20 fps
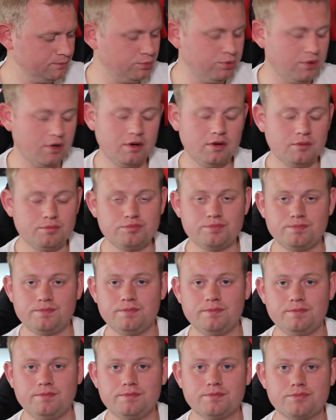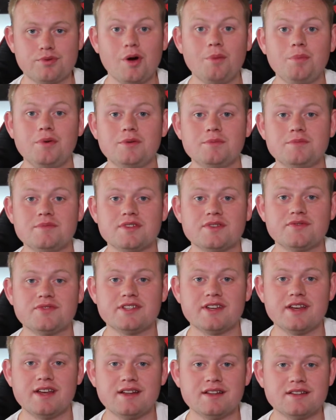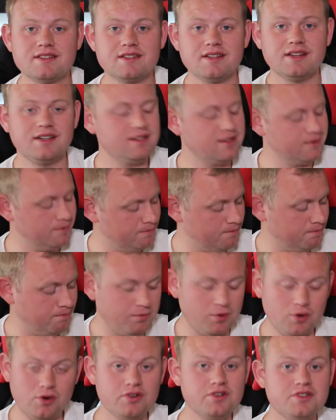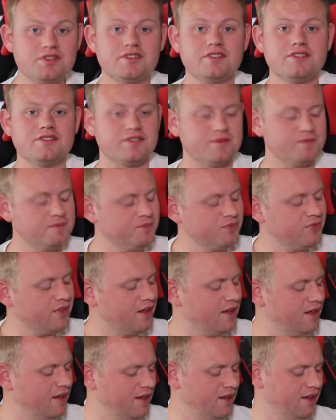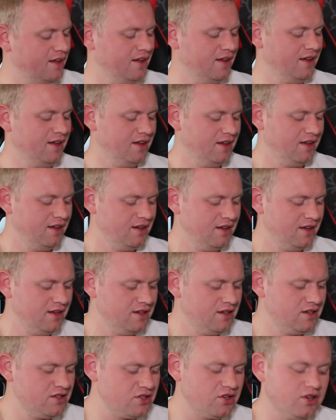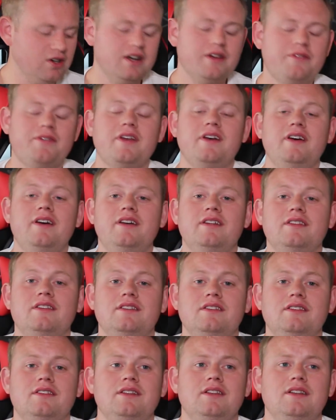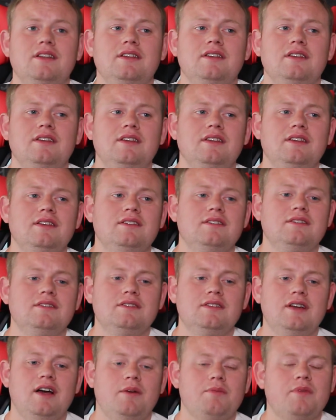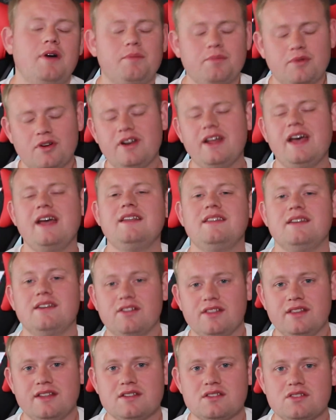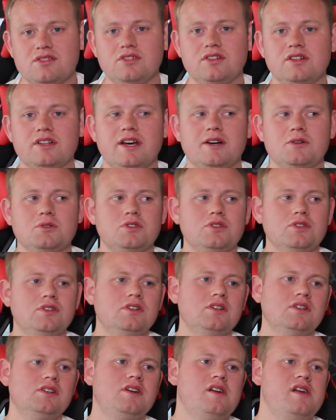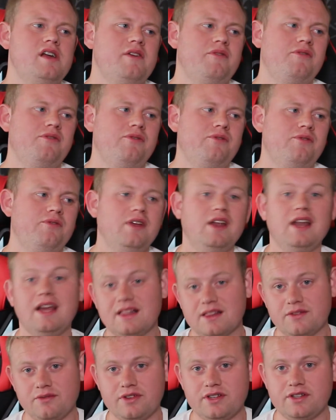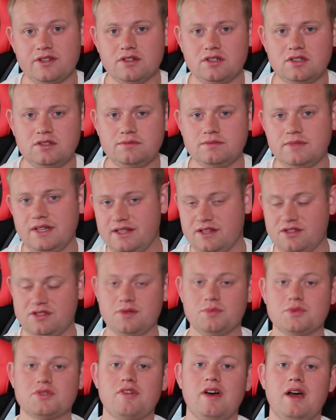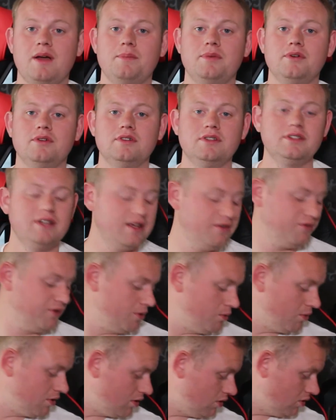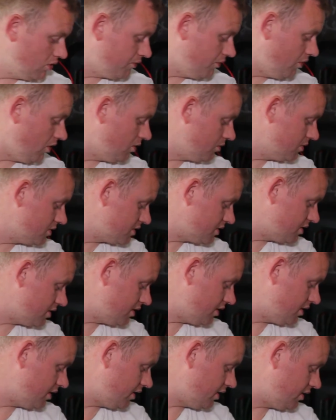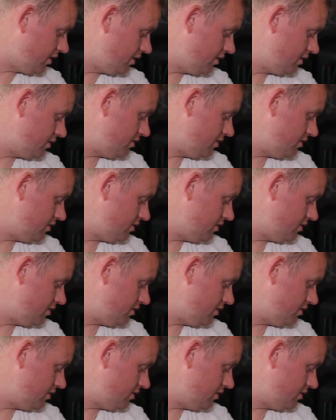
but problems have turned to bonuses. So if you, I'm going to end it on this note now. So if you like the video, hit the subscribe button. If you want to look forward to,